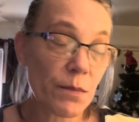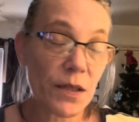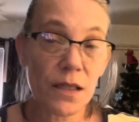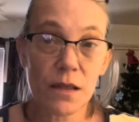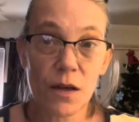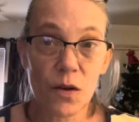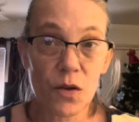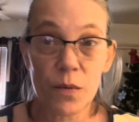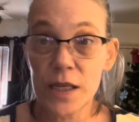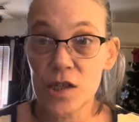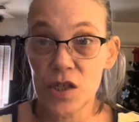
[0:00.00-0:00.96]
but the
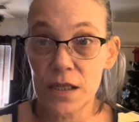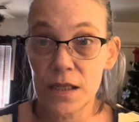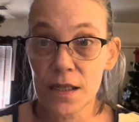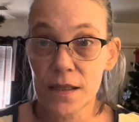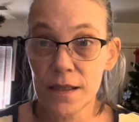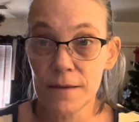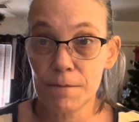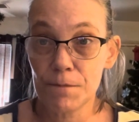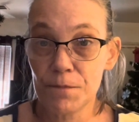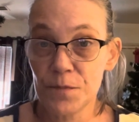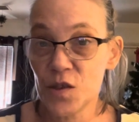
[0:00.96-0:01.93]
way she does it,
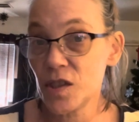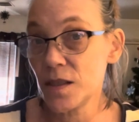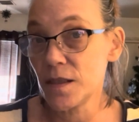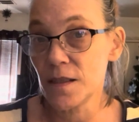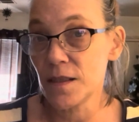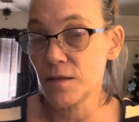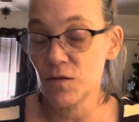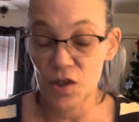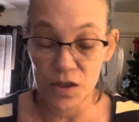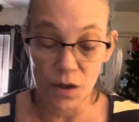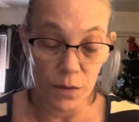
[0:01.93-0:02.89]
she's
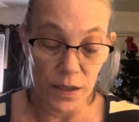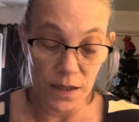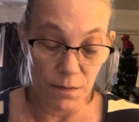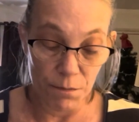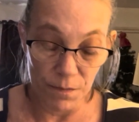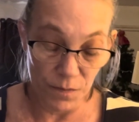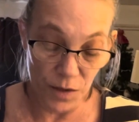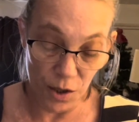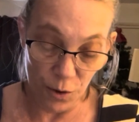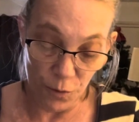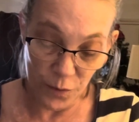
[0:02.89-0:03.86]
she's always, you
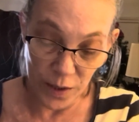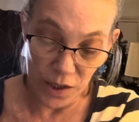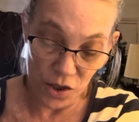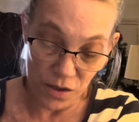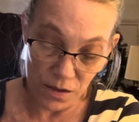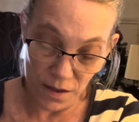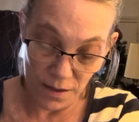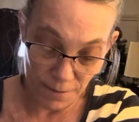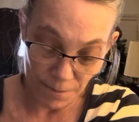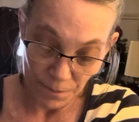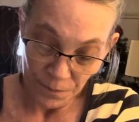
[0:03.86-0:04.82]
know, afraid she's going
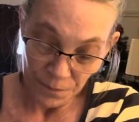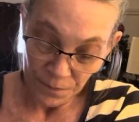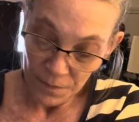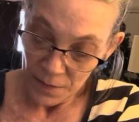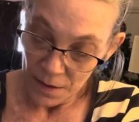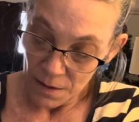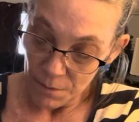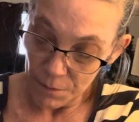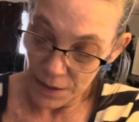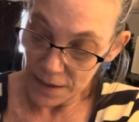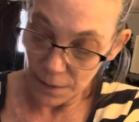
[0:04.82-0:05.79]
to
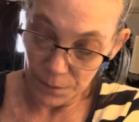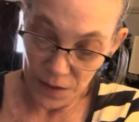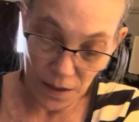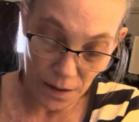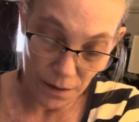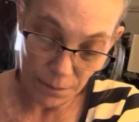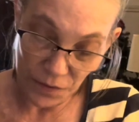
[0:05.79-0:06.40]
mess something up.